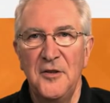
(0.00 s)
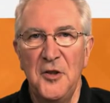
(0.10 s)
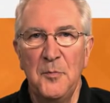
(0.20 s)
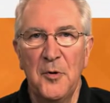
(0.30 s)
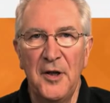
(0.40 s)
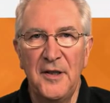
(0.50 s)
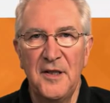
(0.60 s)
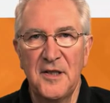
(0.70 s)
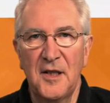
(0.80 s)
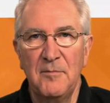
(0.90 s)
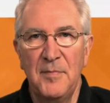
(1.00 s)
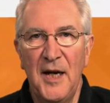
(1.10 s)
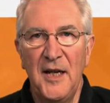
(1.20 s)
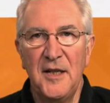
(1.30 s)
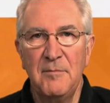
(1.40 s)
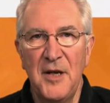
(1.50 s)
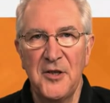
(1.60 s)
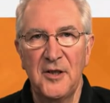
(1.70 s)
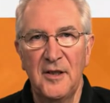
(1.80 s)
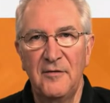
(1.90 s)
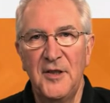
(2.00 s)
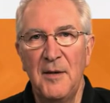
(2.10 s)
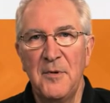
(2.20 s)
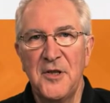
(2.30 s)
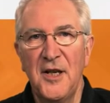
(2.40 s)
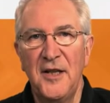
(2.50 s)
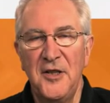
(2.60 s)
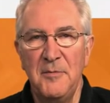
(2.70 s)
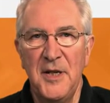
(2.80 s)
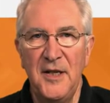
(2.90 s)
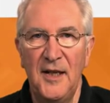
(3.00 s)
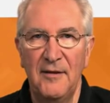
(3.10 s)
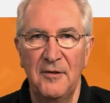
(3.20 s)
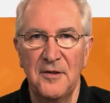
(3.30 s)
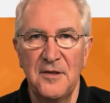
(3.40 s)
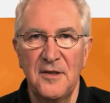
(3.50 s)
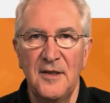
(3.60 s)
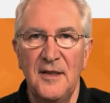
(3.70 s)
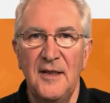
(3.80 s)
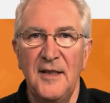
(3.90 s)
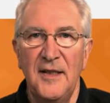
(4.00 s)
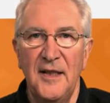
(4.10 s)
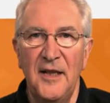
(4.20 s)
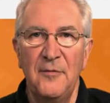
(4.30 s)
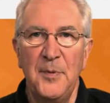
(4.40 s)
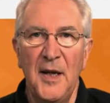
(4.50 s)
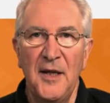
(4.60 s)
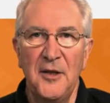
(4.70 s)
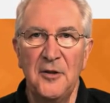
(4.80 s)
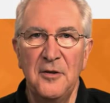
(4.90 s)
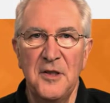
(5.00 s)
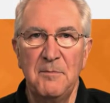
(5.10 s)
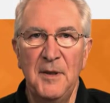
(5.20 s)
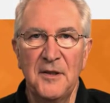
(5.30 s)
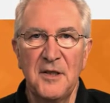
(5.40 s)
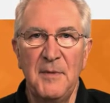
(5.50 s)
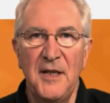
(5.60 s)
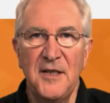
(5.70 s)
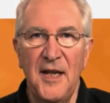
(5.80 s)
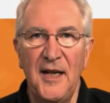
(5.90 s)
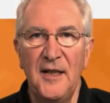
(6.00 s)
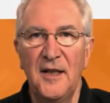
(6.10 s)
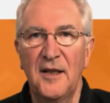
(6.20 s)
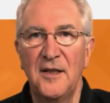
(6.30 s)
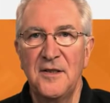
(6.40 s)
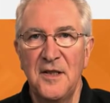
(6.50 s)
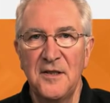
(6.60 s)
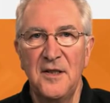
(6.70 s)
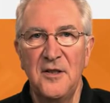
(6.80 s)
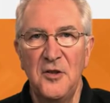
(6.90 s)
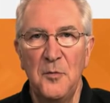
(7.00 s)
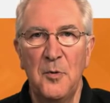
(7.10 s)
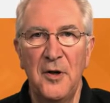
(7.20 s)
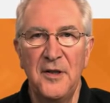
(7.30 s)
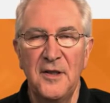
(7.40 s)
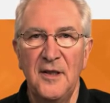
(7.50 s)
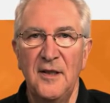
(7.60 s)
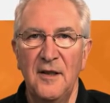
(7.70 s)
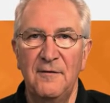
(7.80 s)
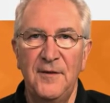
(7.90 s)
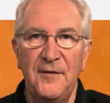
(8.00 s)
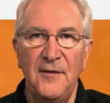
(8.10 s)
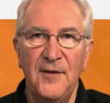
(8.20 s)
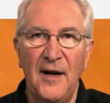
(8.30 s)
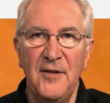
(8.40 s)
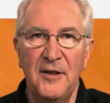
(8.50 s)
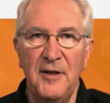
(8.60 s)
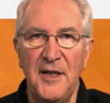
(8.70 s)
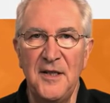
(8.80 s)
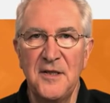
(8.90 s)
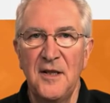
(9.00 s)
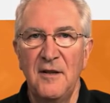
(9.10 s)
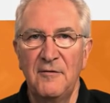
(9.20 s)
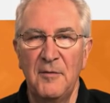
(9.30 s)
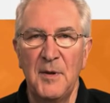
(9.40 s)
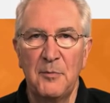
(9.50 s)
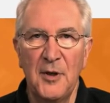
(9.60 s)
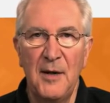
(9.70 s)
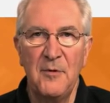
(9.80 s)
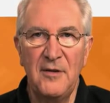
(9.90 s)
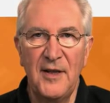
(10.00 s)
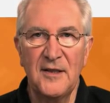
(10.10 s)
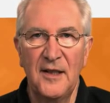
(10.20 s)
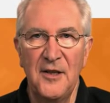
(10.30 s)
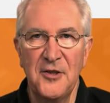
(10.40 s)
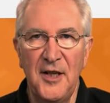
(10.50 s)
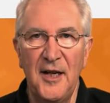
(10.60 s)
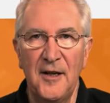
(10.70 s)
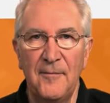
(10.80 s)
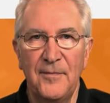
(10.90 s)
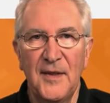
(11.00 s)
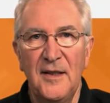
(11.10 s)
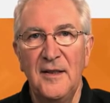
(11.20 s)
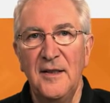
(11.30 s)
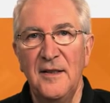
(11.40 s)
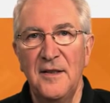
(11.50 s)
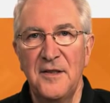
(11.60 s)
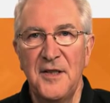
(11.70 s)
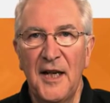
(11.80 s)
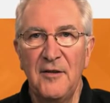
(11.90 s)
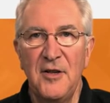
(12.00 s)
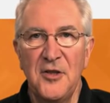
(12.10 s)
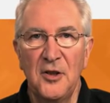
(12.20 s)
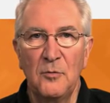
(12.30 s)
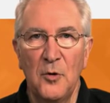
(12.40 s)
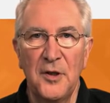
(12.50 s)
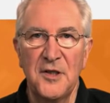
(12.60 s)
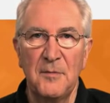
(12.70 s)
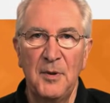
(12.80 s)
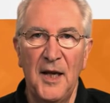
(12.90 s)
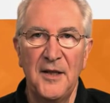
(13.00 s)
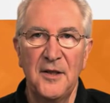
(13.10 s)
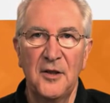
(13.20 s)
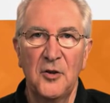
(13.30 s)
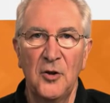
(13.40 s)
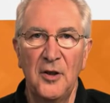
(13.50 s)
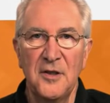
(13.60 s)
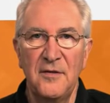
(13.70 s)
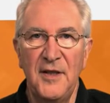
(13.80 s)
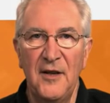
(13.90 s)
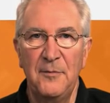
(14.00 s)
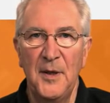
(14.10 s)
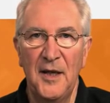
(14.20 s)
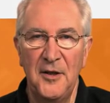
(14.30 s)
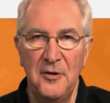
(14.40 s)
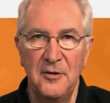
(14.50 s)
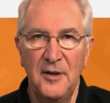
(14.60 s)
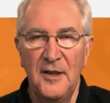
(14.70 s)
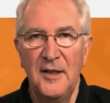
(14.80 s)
Dew point is a combined measure of temperature and humidity levels. An FPIU is built to maintain a consistent dew point of 55 degrees from the primary ventilation air. The secondary chill water supplied to the coils of the FPIU